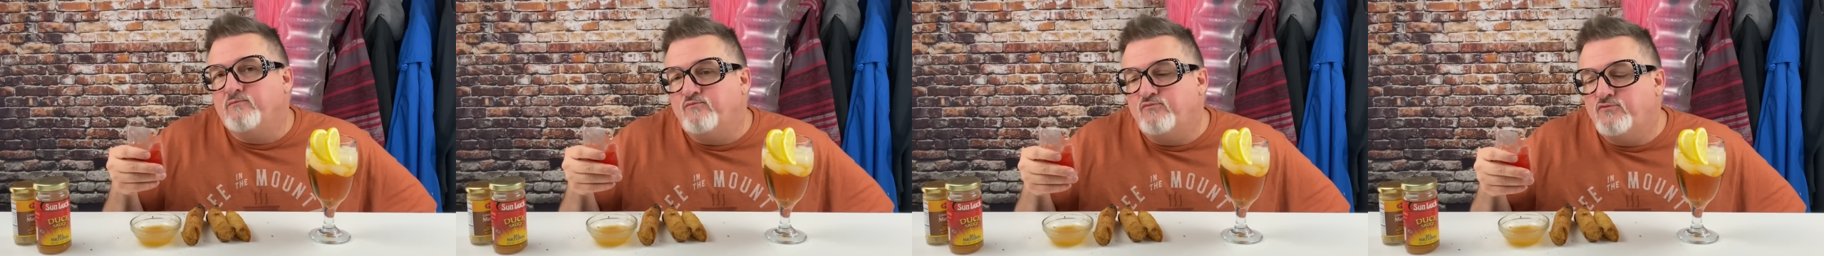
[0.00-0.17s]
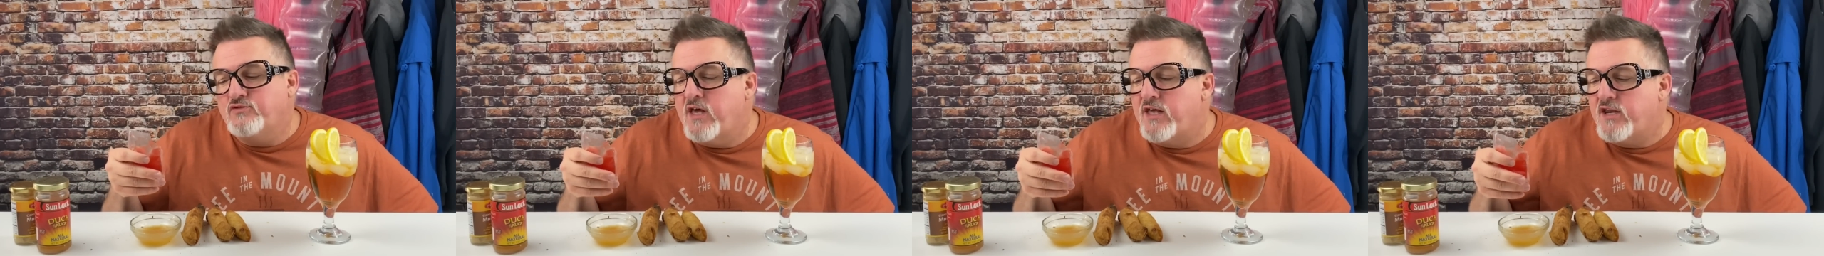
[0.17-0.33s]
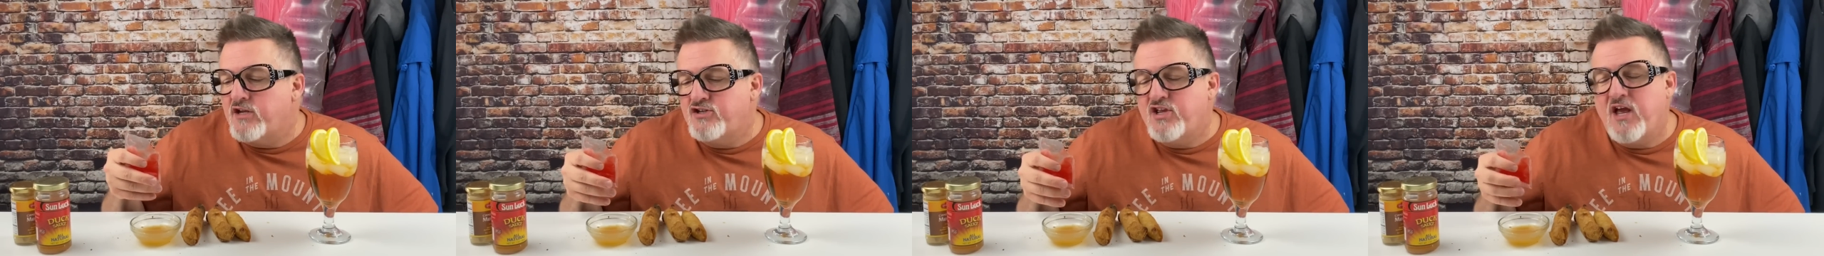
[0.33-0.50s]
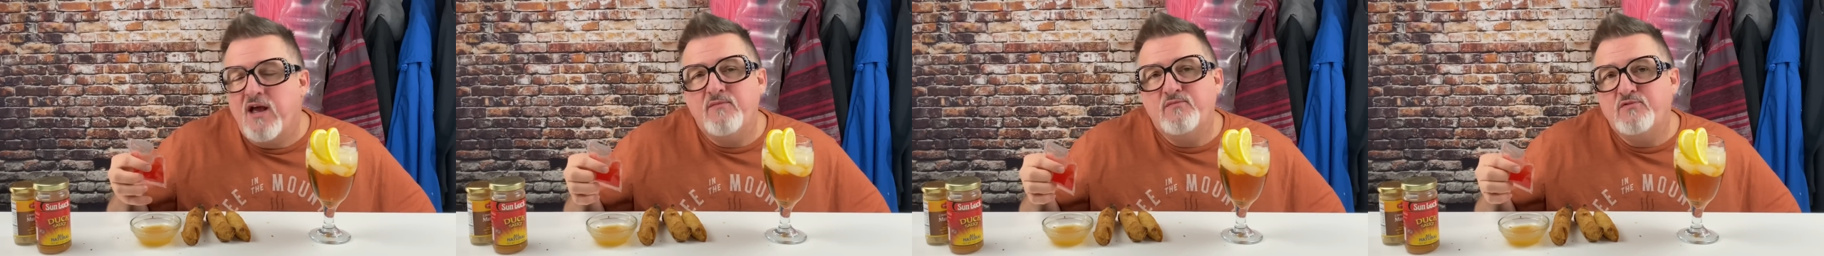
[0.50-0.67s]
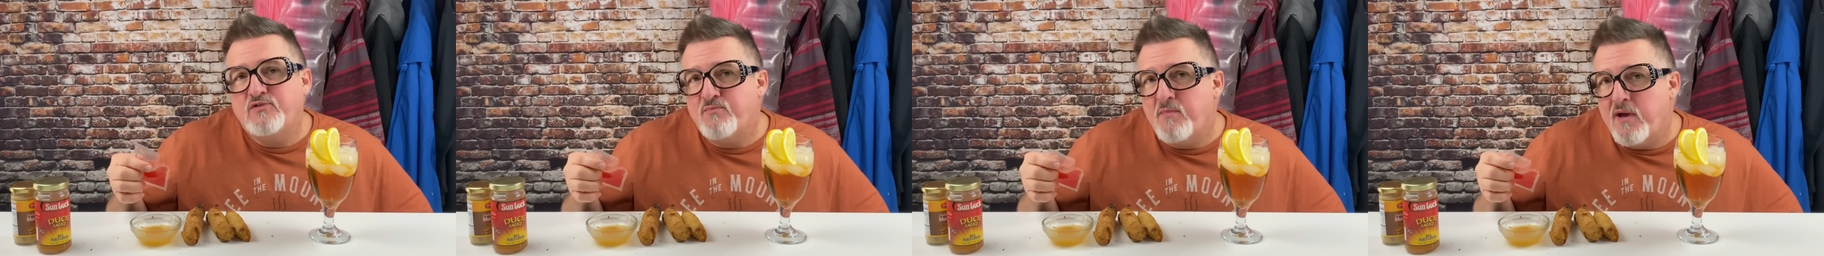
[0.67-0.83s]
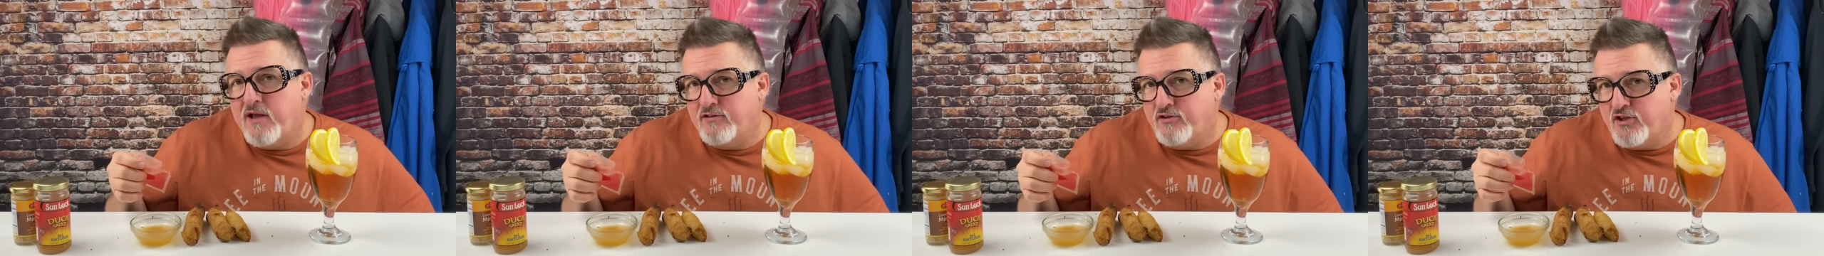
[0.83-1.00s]
A lot of times
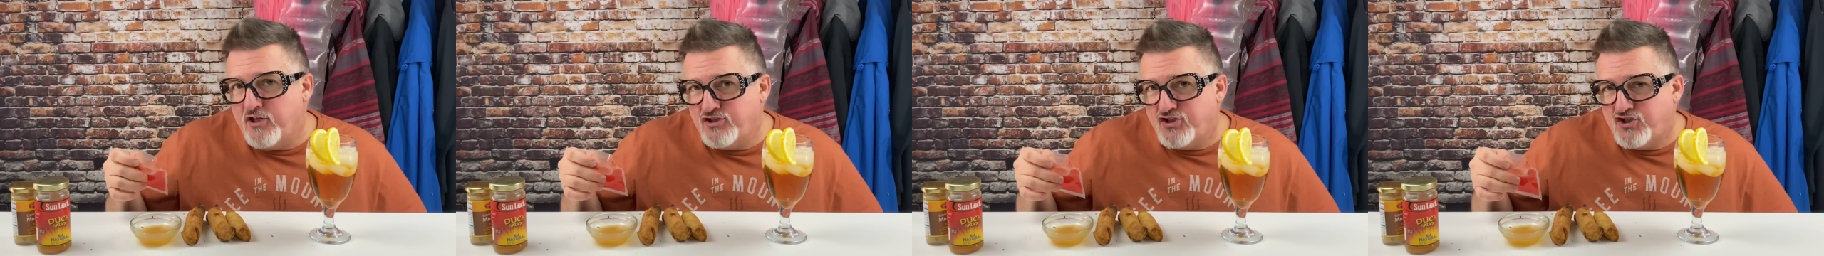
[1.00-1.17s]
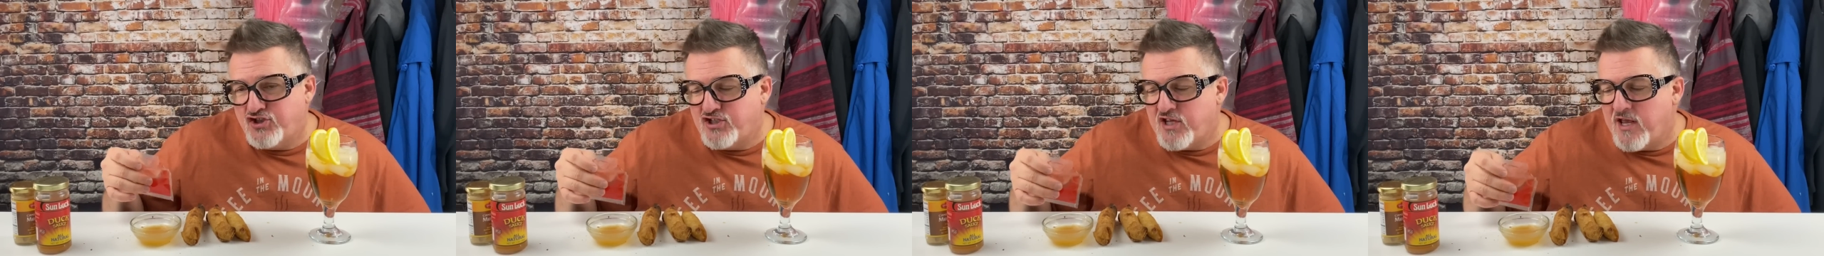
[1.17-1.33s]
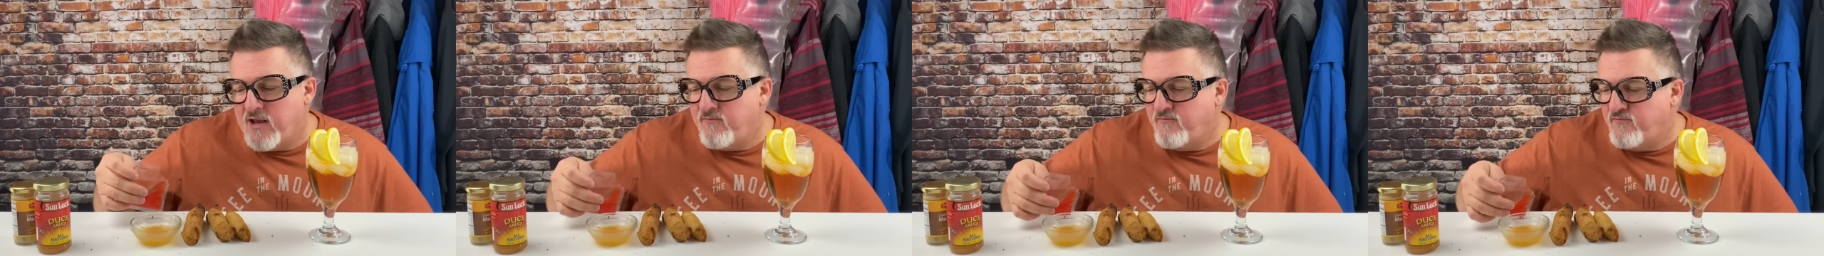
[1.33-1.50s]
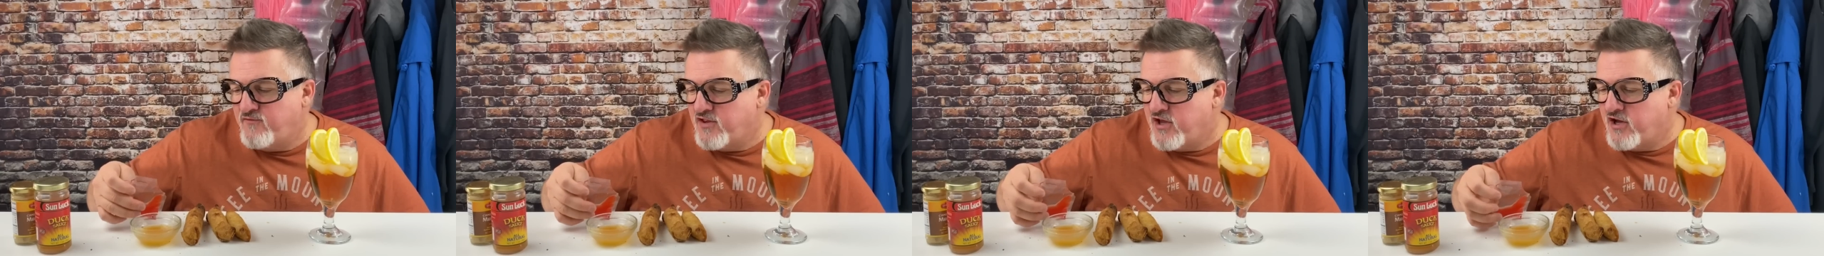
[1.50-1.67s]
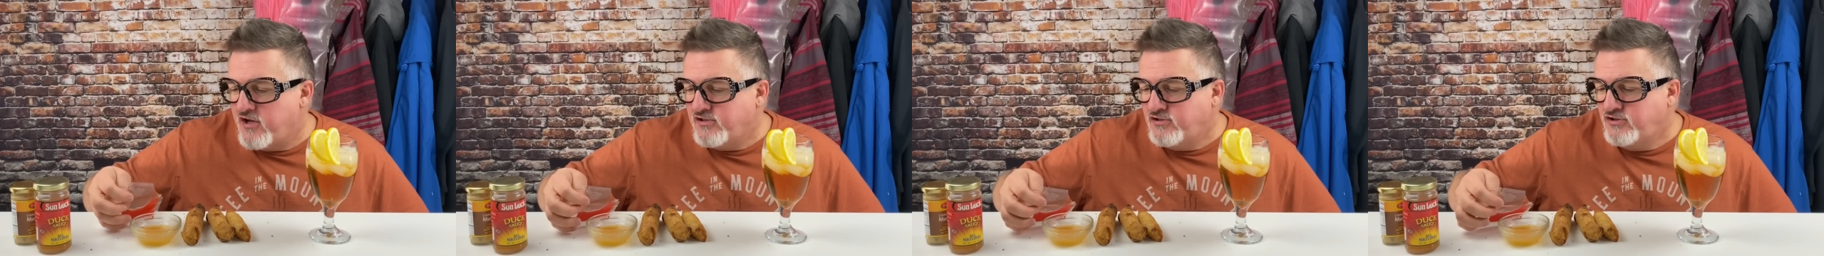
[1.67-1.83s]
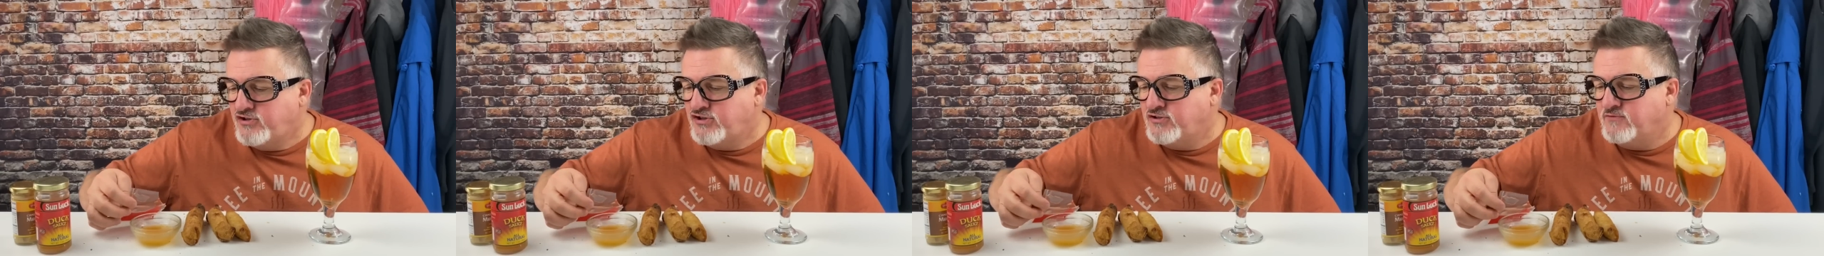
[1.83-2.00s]
my lunchtime
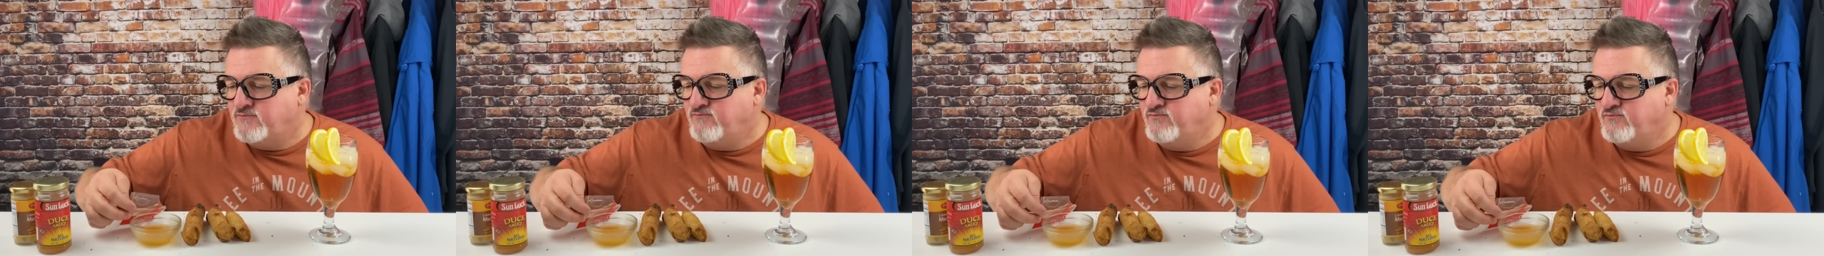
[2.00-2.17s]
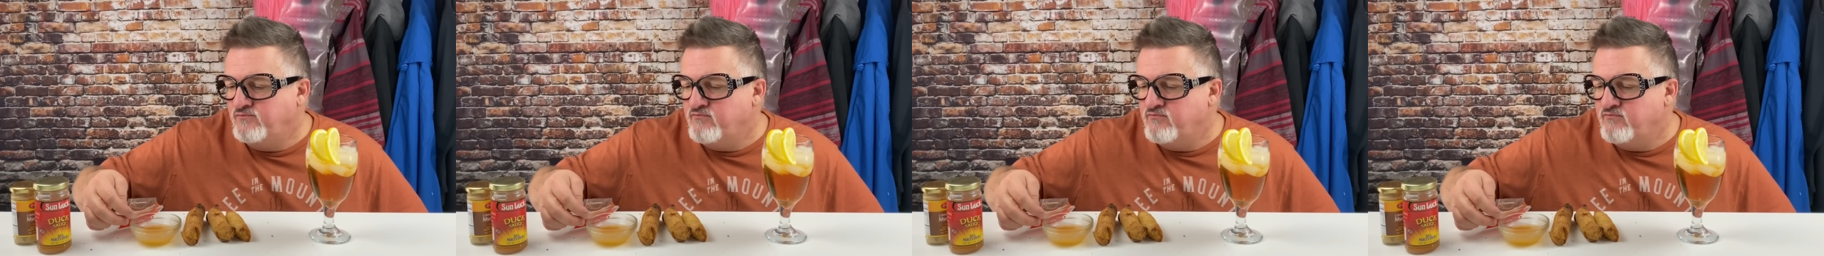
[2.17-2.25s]
vlogs